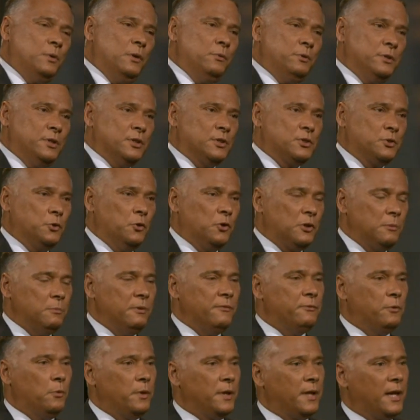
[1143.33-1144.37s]
we were just talking
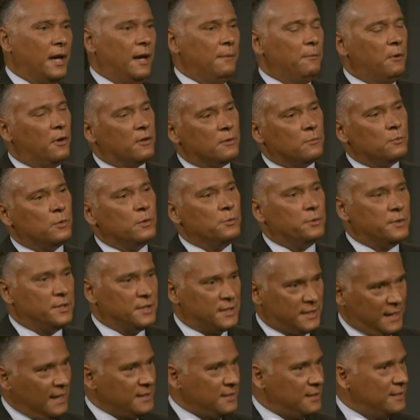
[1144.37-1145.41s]
before we came on, and we were
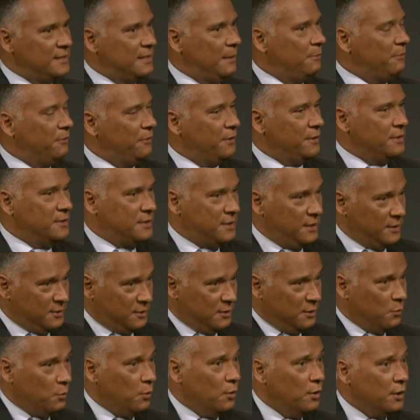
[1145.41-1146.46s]
discussing some of these things
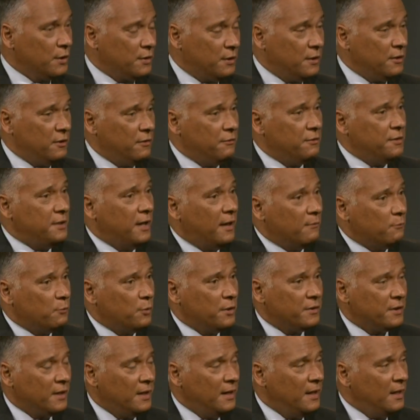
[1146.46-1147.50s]
and the work that you've done
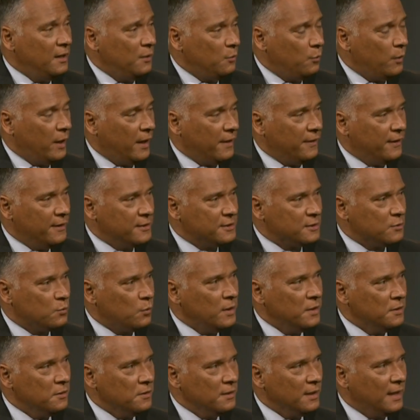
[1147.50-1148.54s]
with where there's a
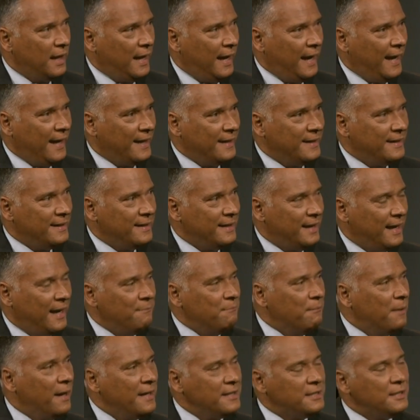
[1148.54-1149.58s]
will and
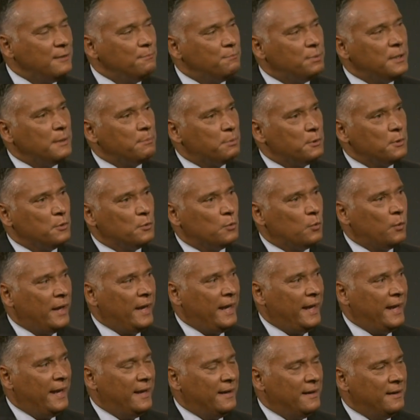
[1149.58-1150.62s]
and making people
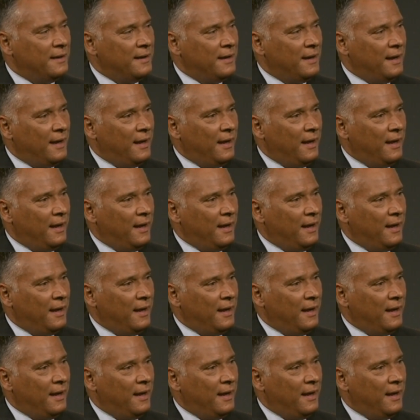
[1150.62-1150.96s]
aware